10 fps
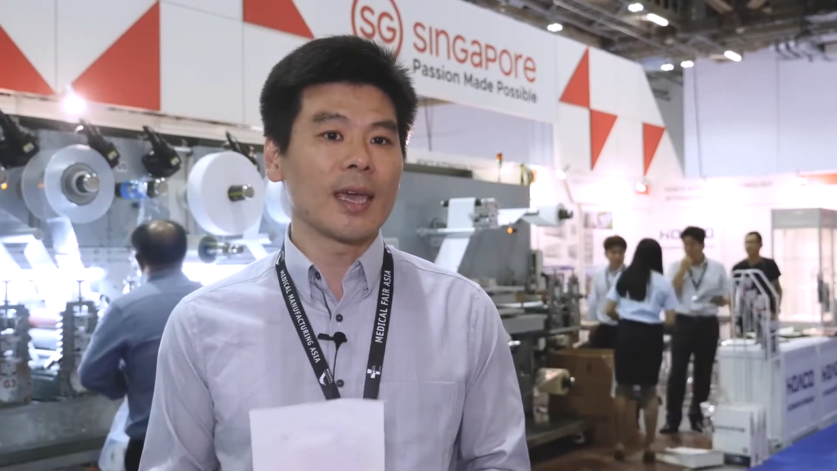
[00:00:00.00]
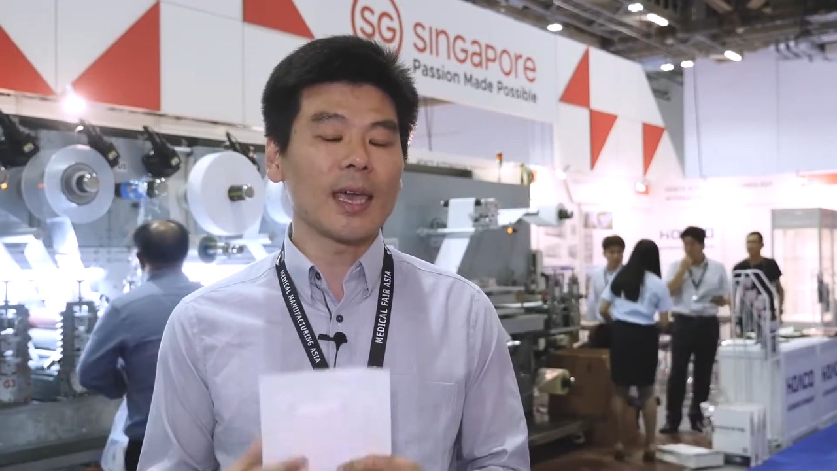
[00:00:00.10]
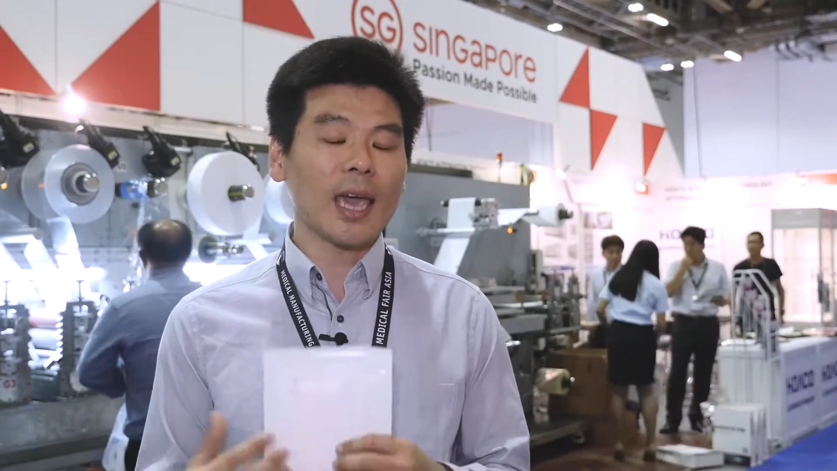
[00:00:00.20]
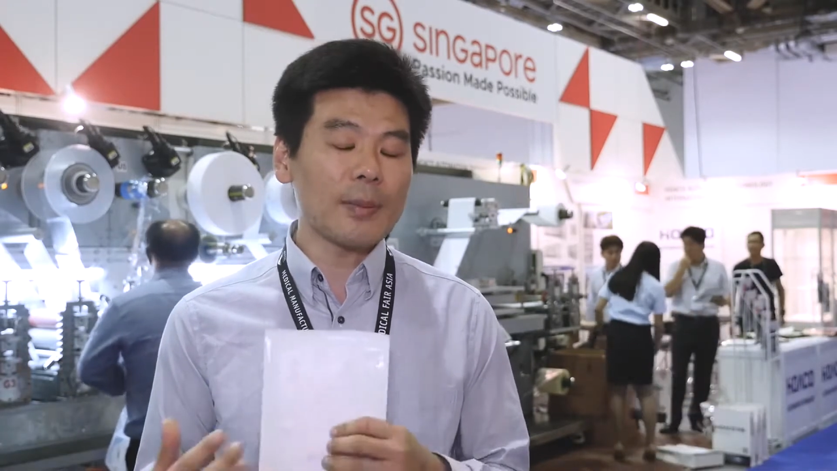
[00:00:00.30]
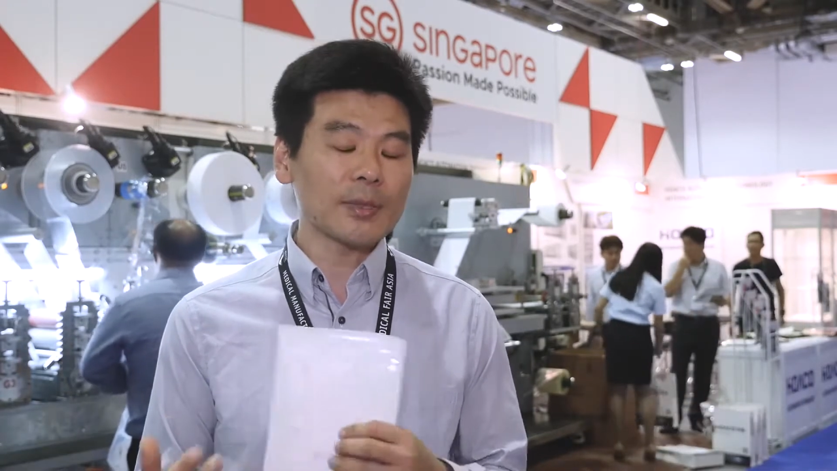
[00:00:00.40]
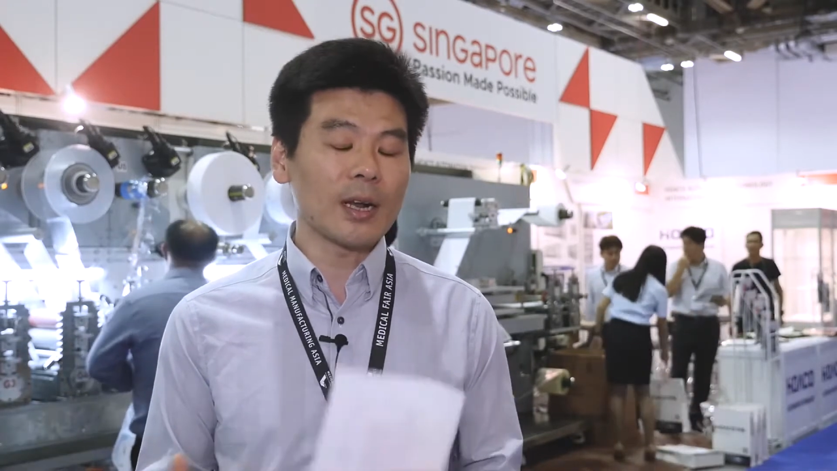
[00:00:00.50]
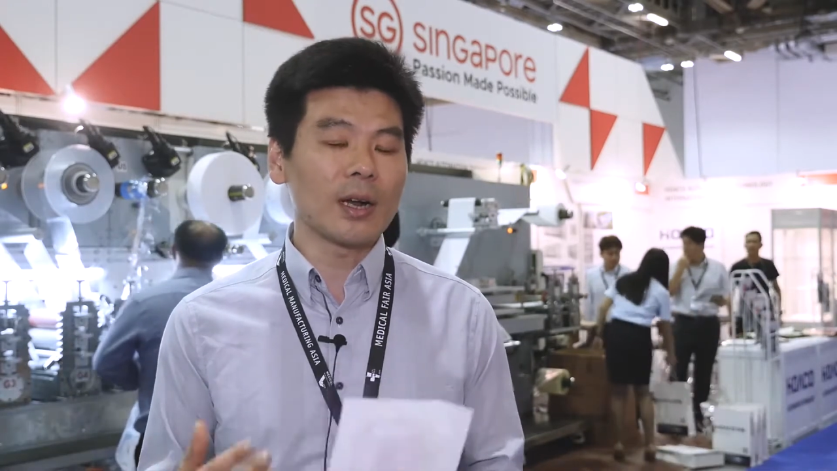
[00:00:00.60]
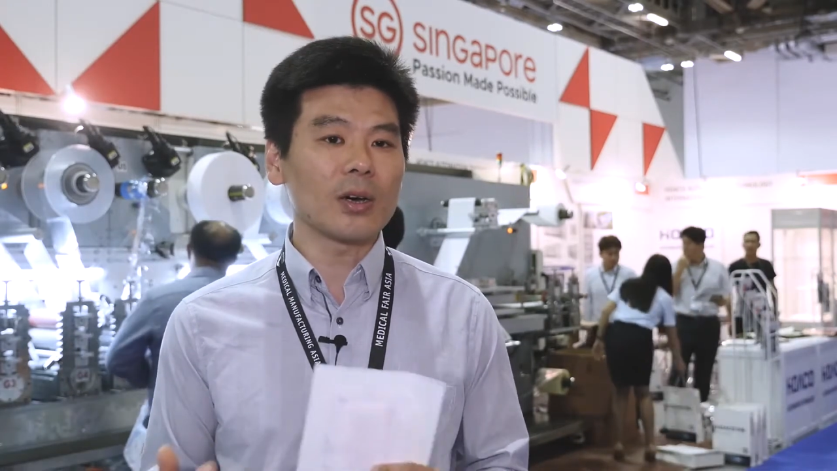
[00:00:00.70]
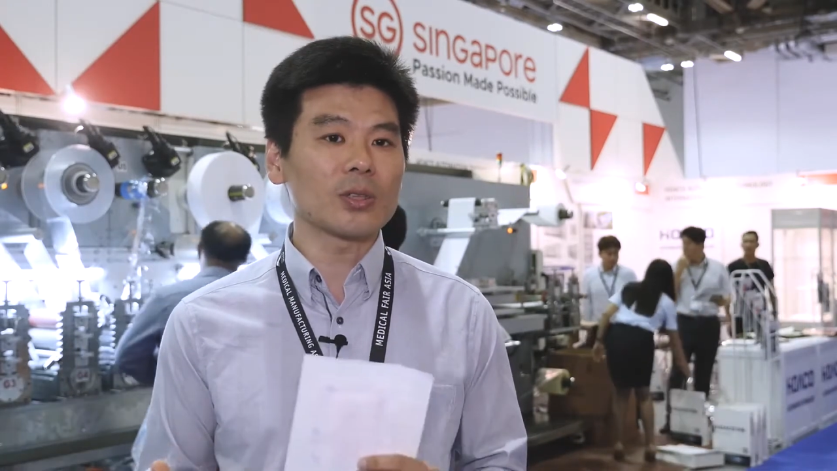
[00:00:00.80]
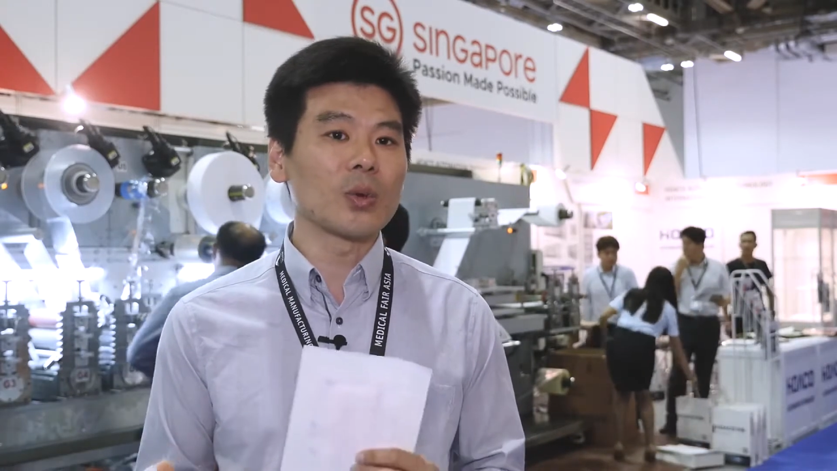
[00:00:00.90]
it helps a
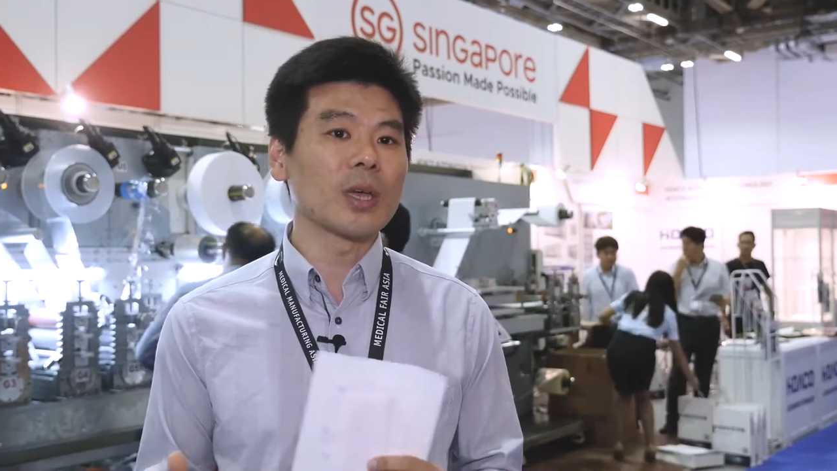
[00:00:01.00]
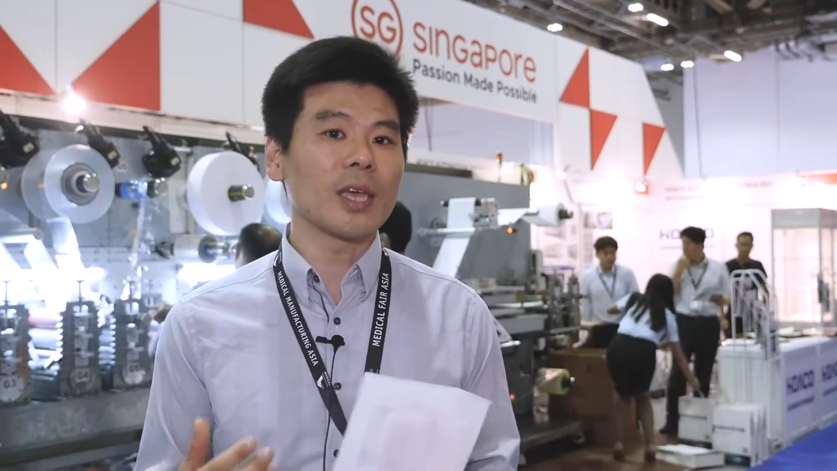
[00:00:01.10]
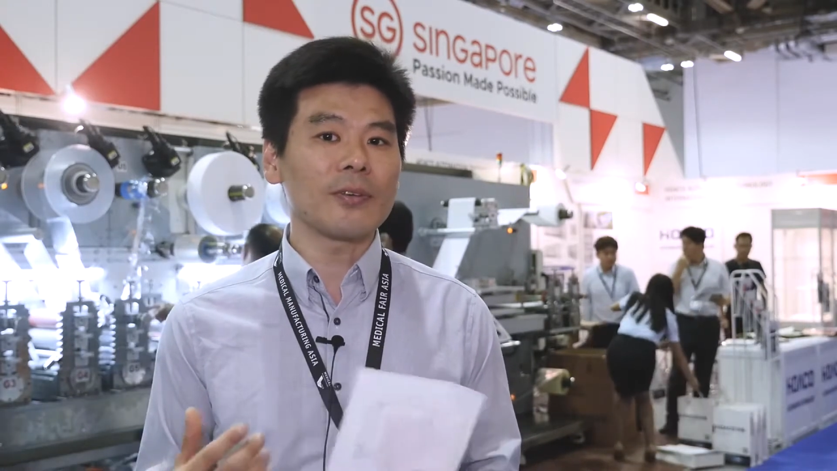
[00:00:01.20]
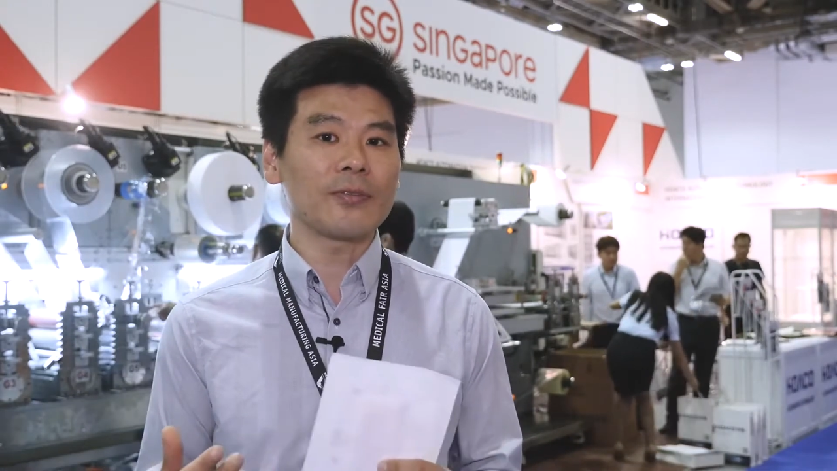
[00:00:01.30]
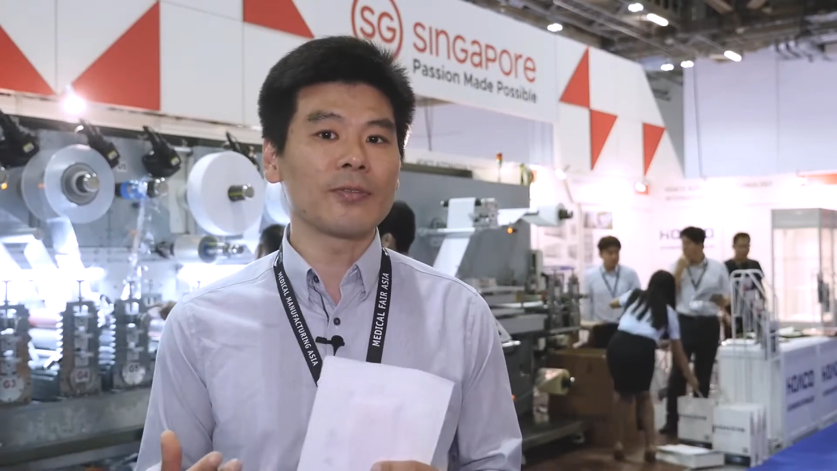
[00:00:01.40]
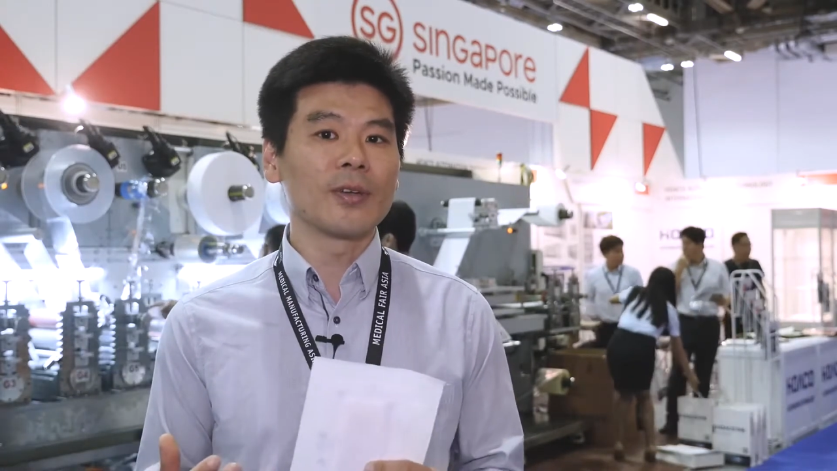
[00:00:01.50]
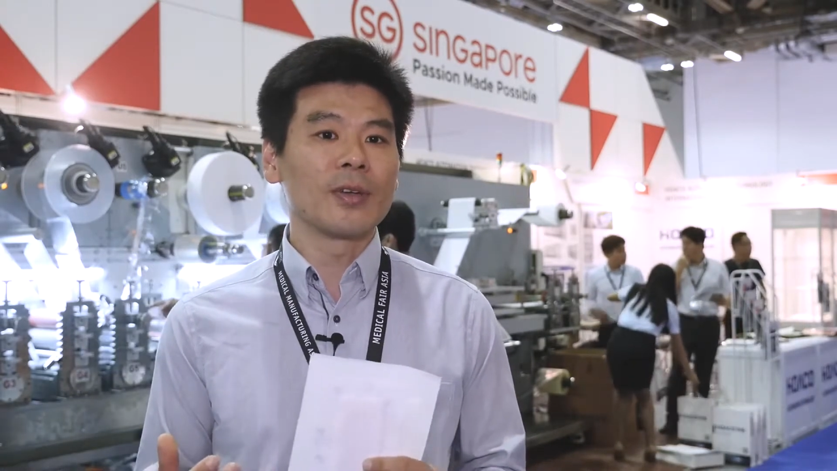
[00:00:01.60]
lot to give